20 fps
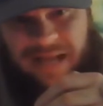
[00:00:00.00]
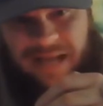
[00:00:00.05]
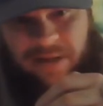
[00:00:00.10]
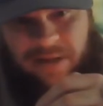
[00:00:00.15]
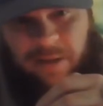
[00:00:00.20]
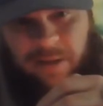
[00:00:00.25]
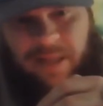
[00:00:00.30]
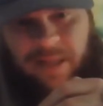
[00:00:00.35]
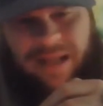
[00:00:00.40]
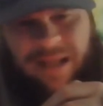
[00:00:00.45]

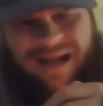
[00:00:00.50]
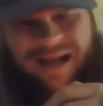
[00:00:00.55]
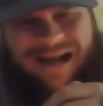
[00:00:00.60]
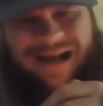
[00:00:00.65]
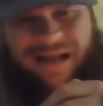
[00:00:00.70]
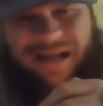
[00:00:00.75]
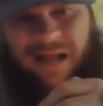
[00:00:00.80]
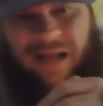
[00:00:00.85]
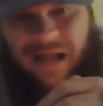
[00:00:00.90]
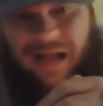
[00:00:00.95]
Uh,
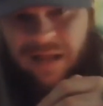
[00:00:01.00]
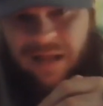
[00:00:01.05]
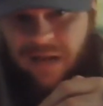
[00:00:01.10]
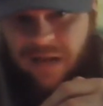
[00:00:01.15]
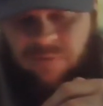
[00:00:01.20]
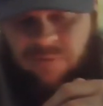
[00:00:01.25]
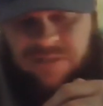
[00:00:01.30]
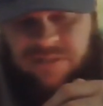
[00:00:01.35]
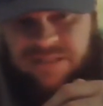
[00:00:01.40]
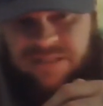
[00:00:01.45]
I, I, I
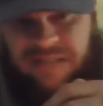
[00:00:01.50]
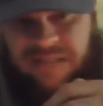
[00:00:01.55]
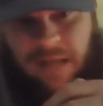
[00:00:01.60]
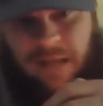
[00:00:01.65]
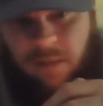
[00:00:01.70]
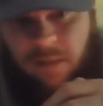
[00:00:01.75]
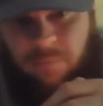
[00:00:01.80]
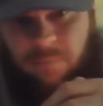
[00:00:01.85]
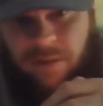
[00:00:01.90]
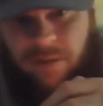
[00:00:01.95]
was
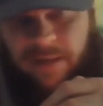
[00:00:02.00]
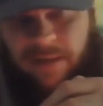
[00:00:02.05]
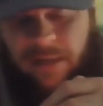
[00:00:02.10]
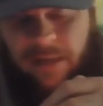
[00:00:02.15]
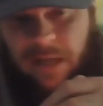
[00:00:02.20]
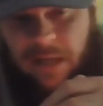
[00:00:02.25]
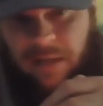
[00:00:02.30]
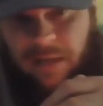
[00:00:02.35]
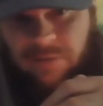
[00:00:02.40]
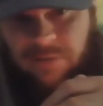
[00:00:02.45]

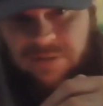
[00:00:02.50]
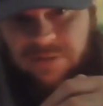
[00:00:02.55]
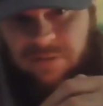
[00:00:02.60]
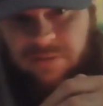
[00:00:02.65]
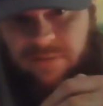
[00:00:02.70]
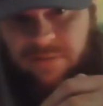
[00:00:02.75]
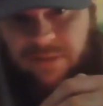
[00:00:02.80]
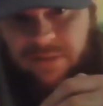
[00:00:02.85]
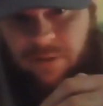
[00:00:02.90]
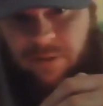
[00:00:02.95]
celebrating. I also, you know, I